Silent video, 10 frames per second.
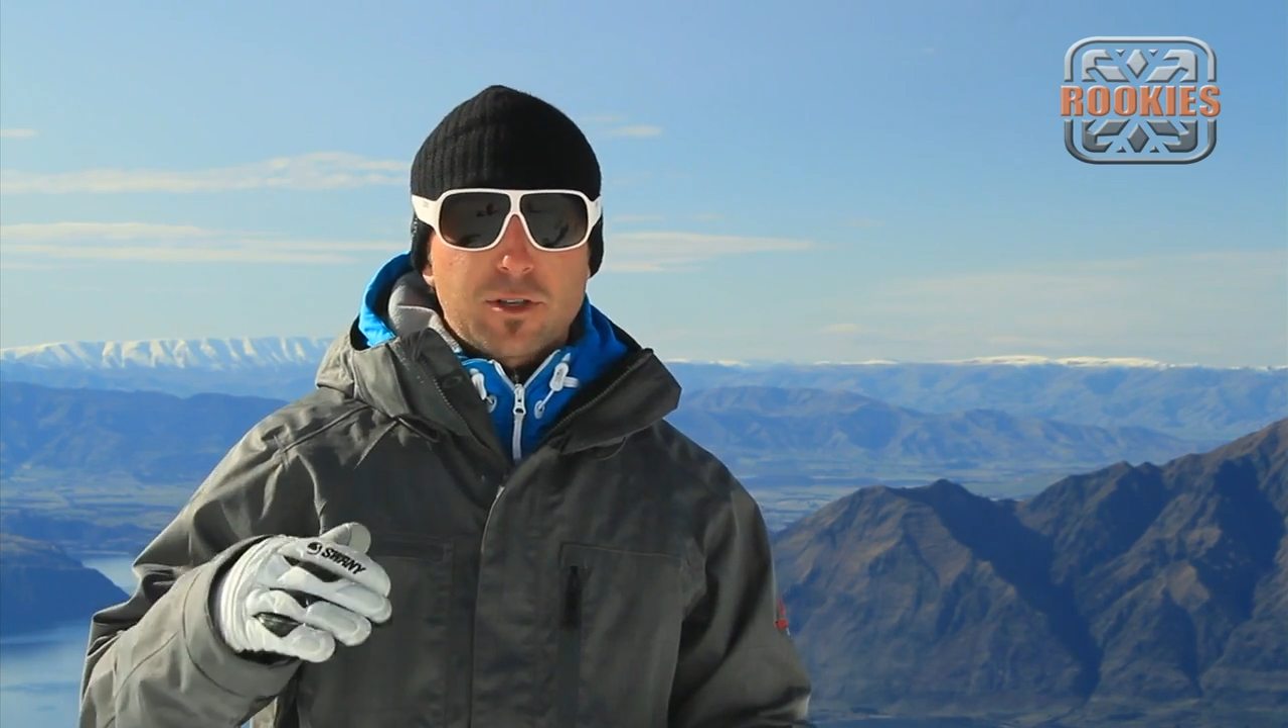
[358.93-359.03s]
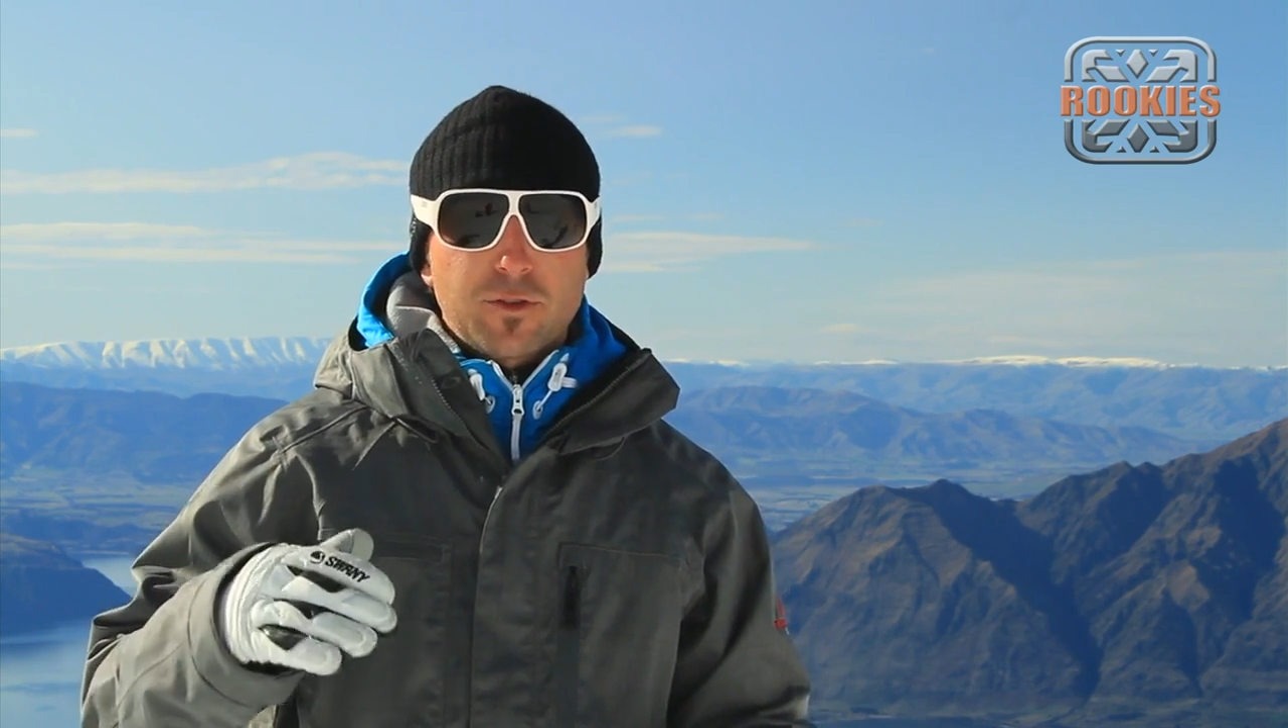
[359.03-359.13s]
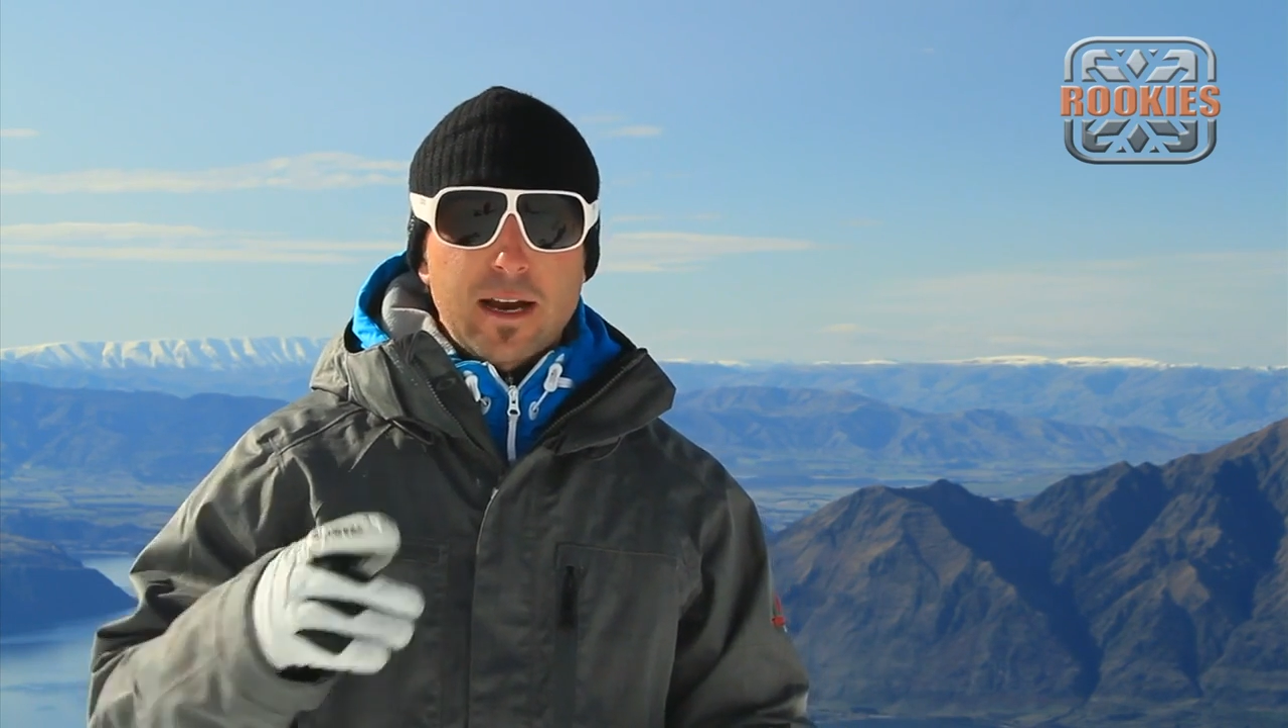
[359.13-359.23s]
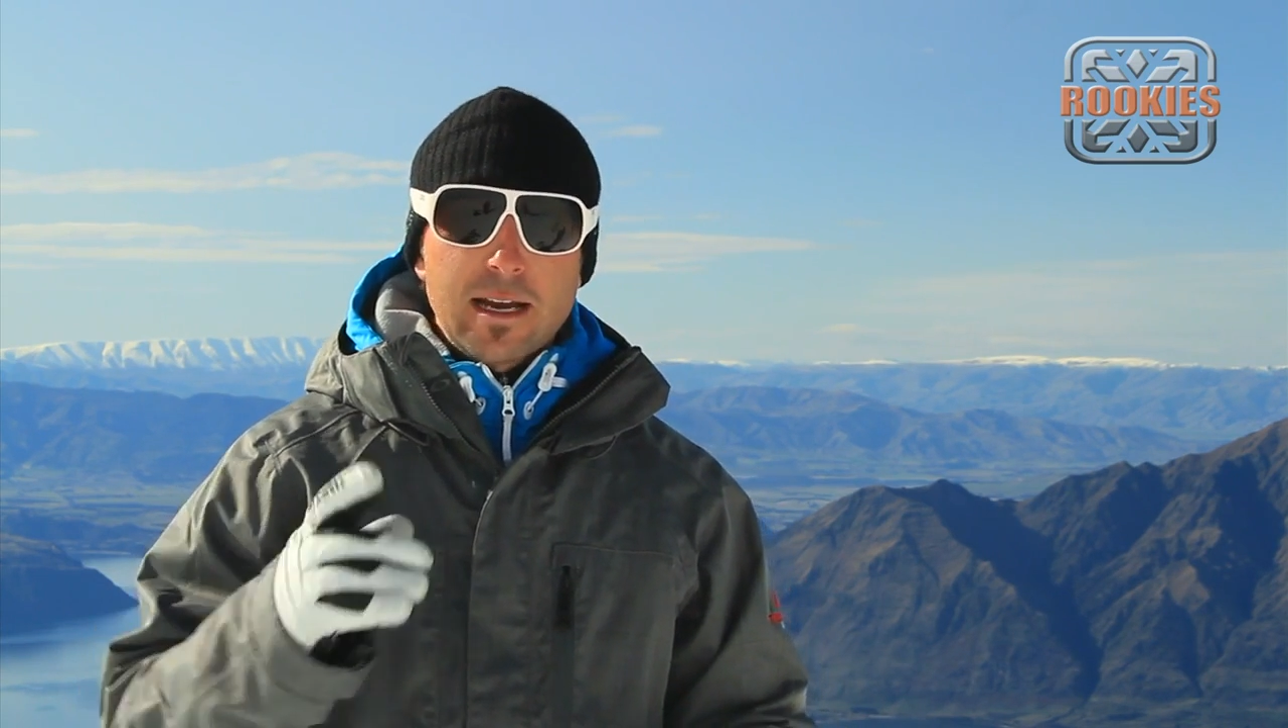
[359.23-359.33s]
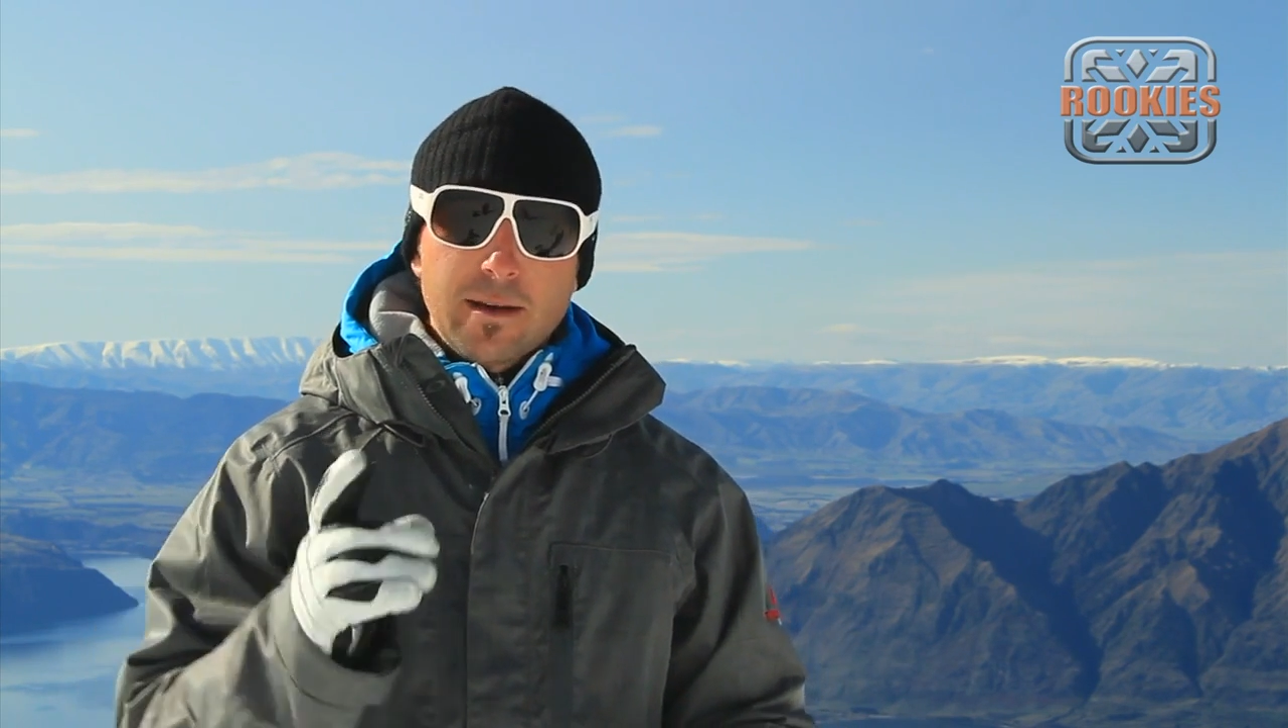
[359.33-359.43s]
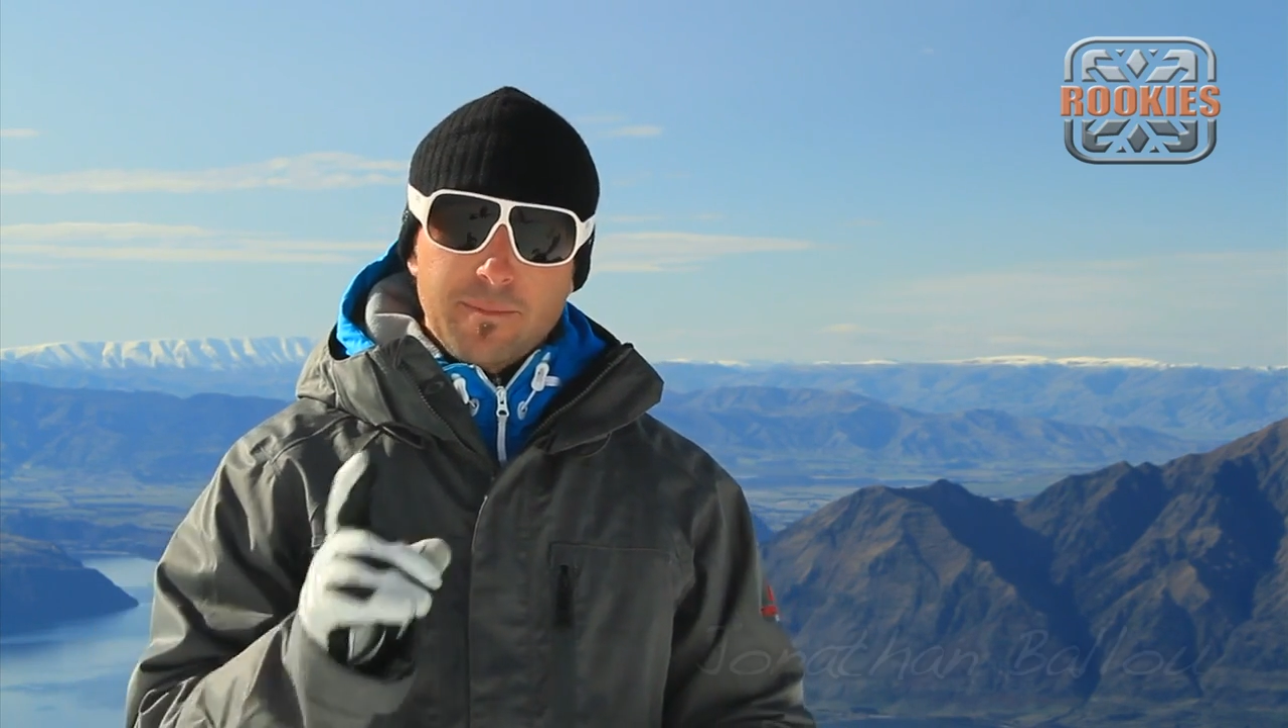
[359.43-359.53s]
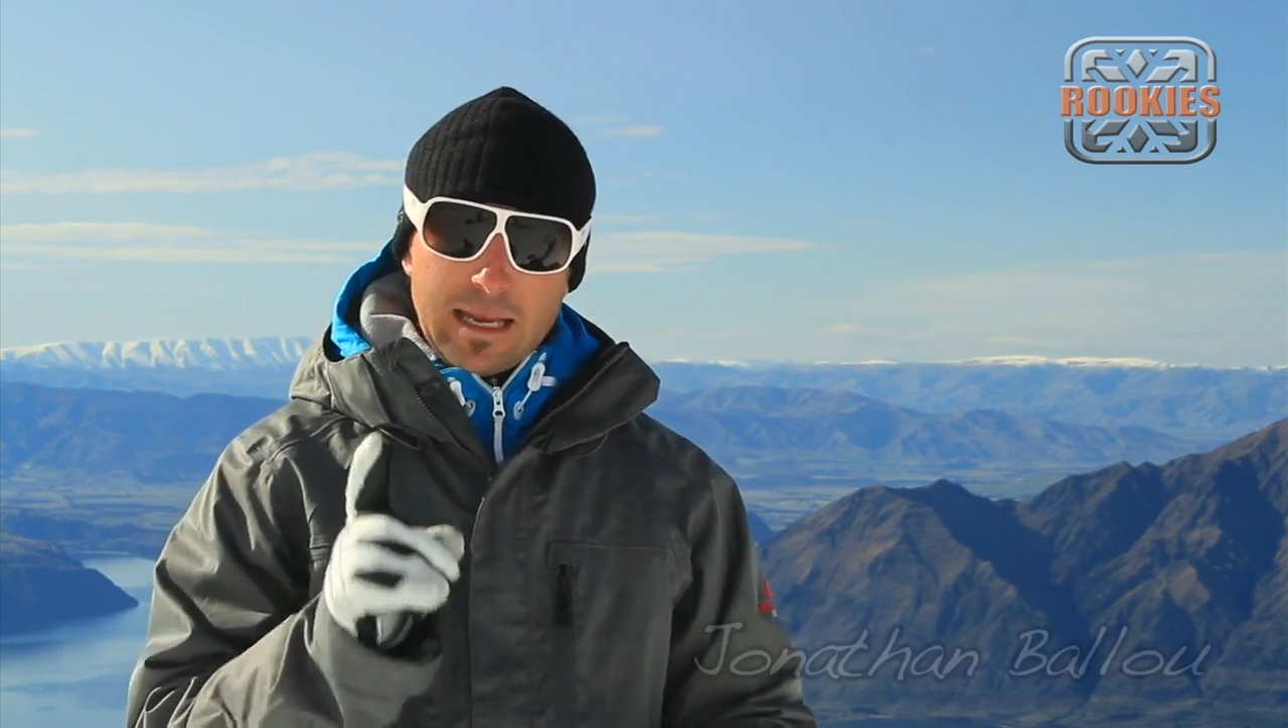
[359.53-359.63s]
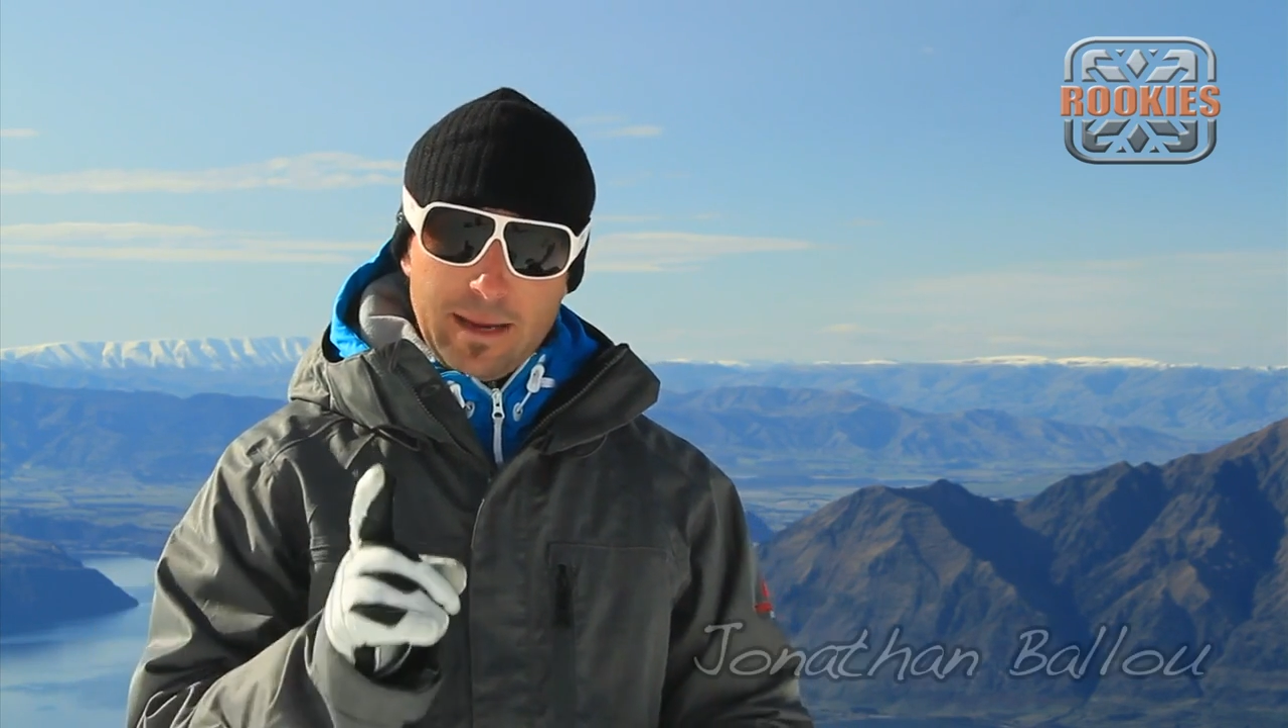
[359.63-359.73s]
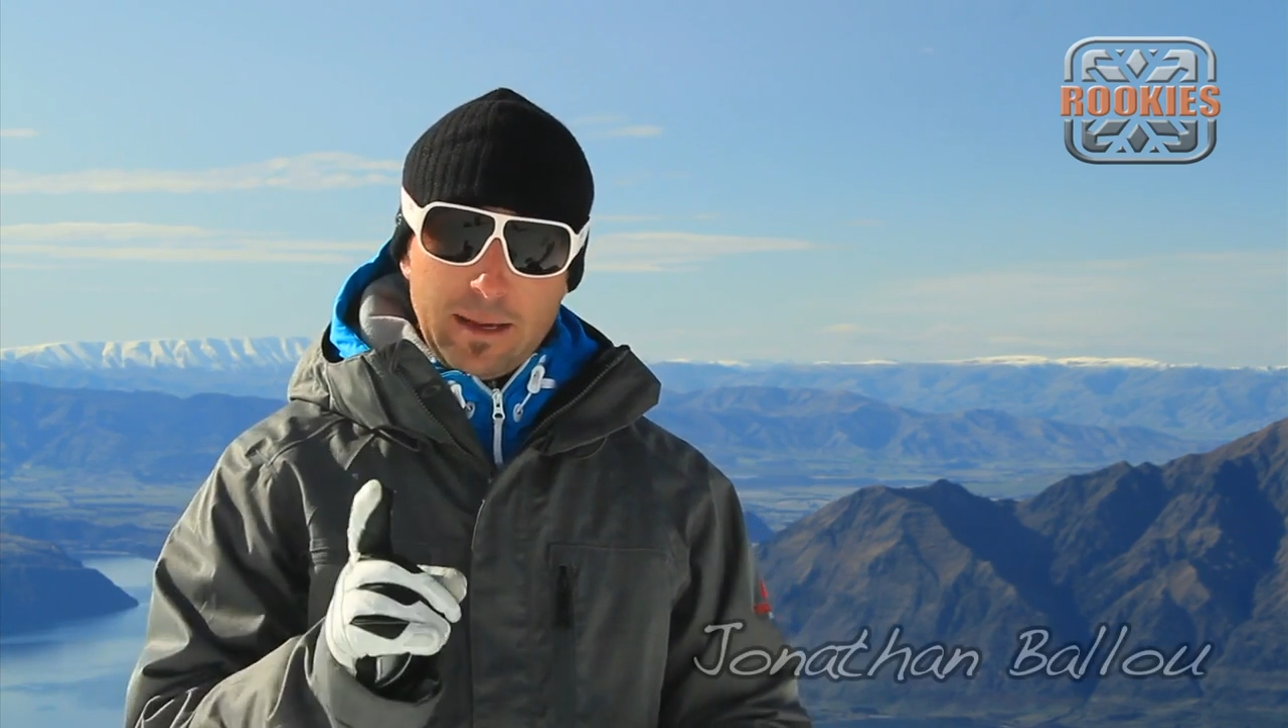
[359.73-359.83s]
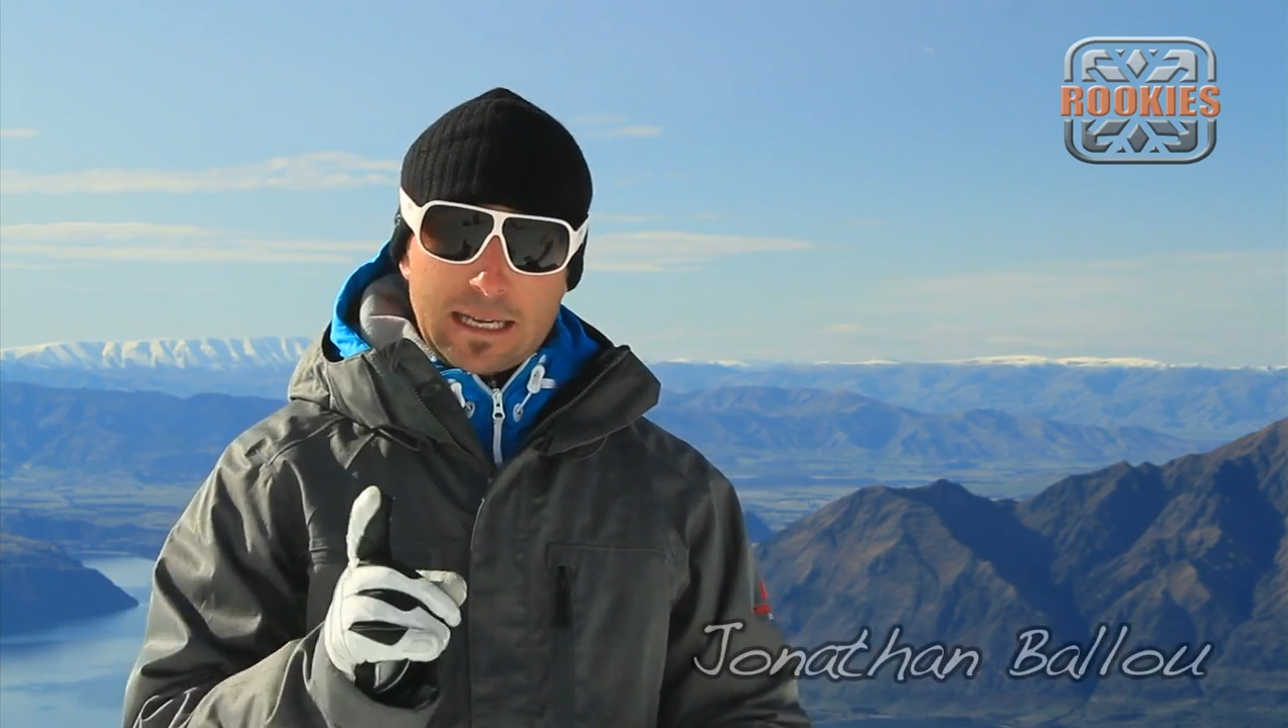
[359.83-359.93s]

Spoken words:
terrain, keeping it